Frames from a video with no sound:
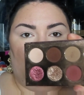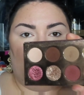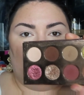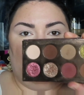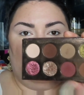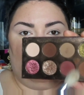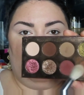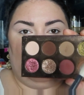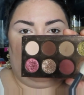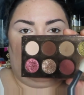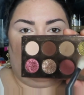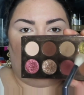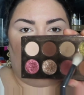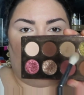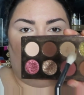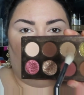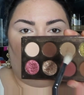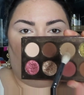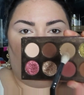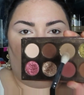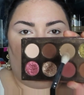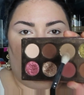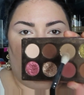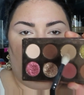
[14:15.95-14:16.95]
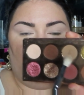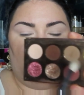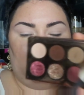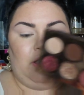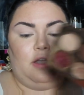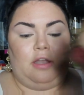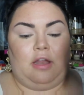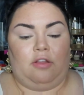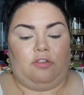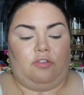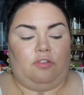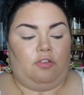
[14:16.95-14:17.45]
I'm gonna pick up the shade
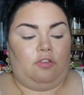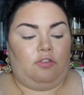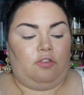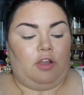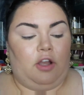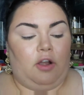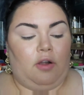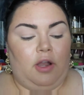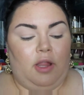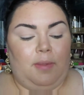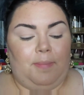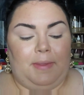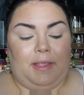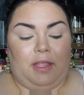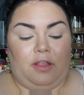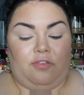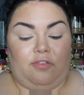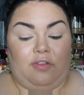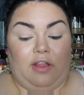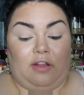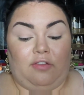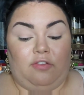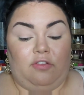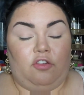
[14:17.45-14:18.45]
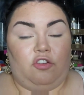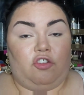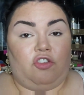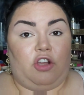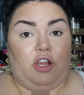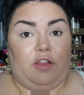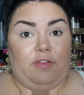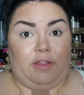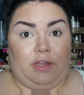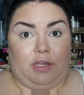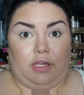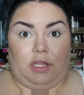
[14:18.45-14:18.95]
Necessary because that's the
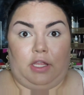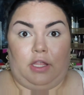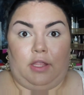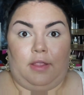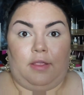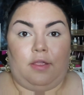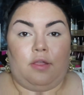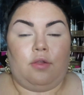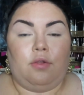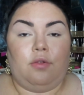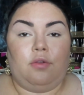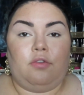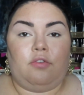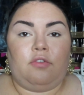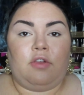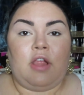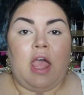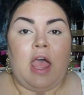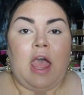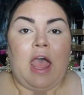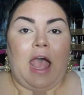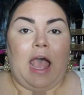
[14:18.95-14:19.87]
shade that he used.